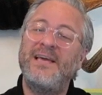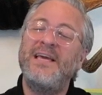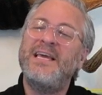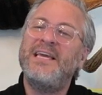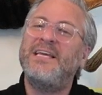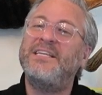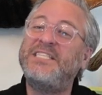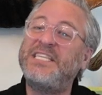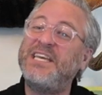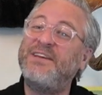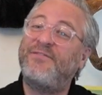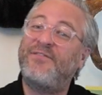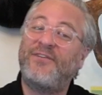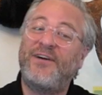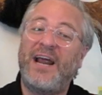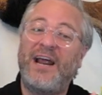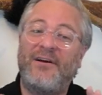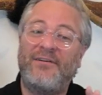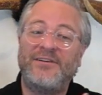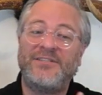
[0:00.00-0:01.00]
You see, for
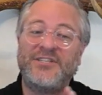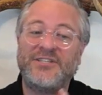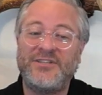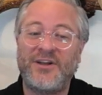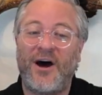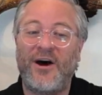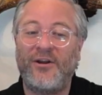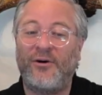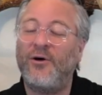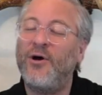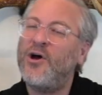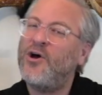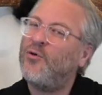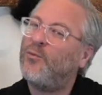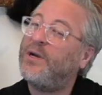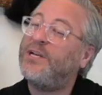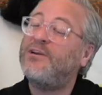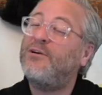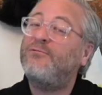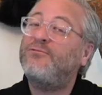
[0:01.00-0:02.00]
Aristotle,
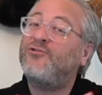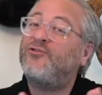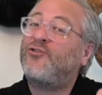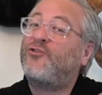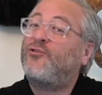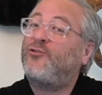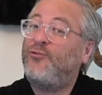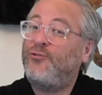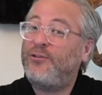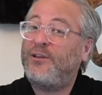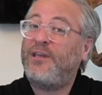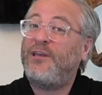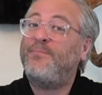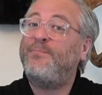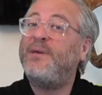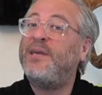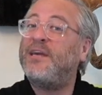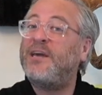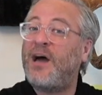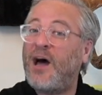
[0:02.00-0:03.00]
we don't truly
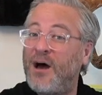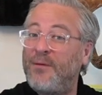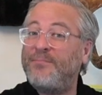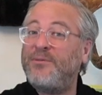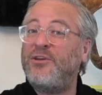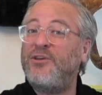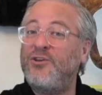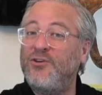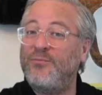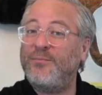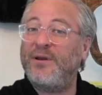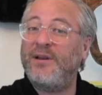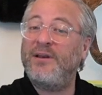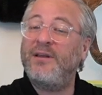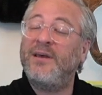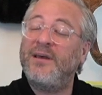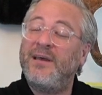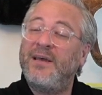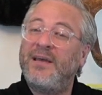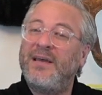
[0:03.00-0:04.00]
become human
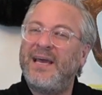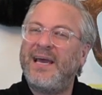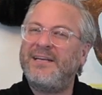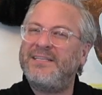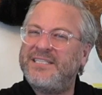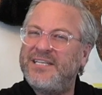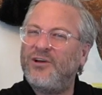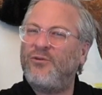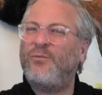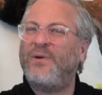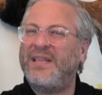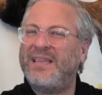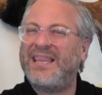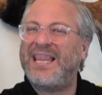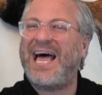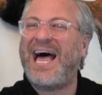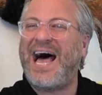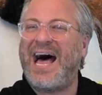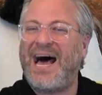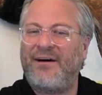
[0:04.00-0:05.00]
until we
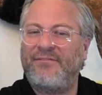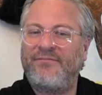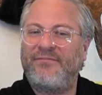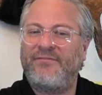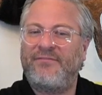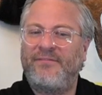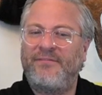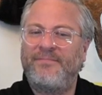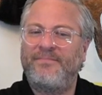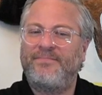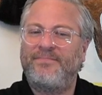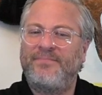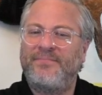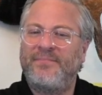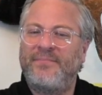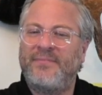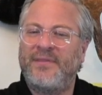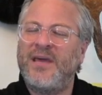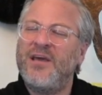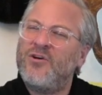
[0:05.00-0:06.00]
laugh.
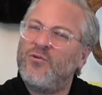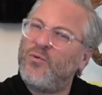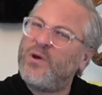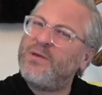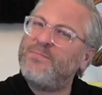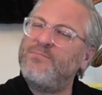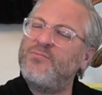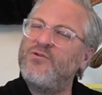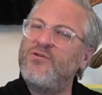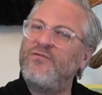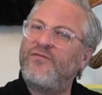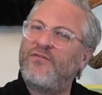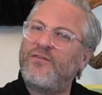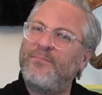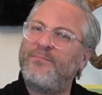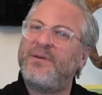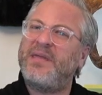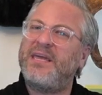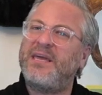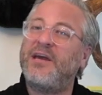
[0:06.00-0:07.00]
We move from
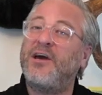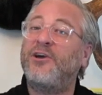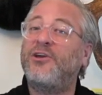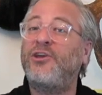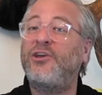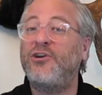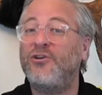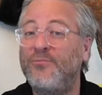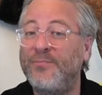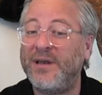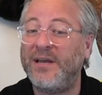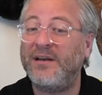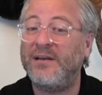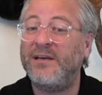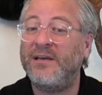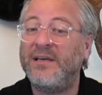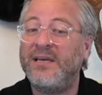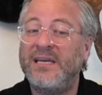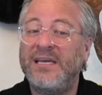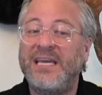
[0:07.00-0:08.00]
being a human
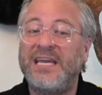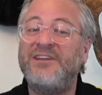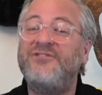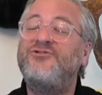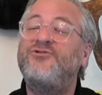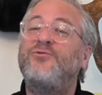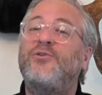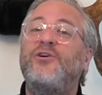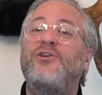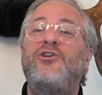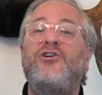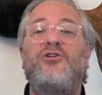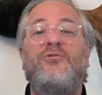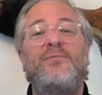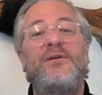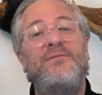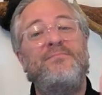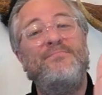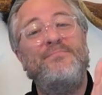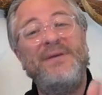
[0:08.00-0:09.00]
into a
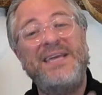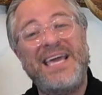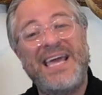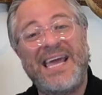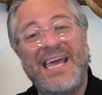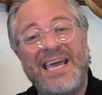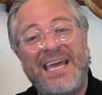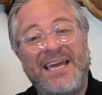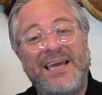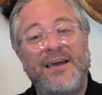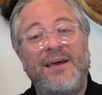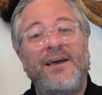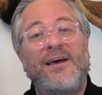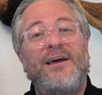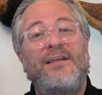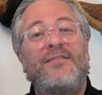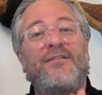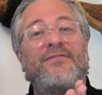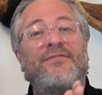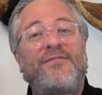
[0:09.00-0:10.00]
human being
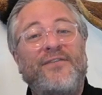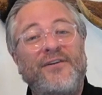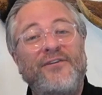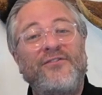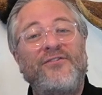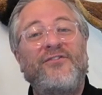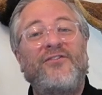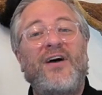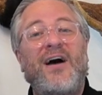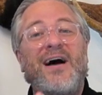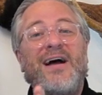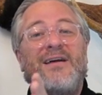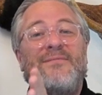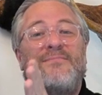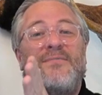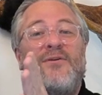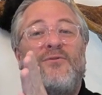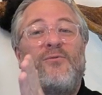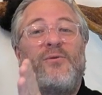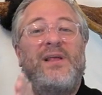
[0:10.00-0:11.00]
the first
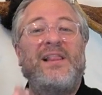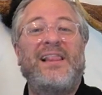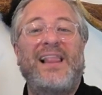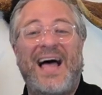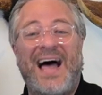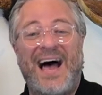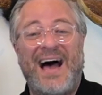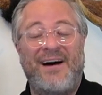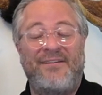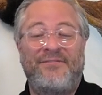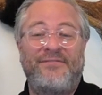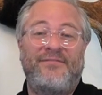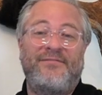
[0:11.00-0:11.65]
time we laugh.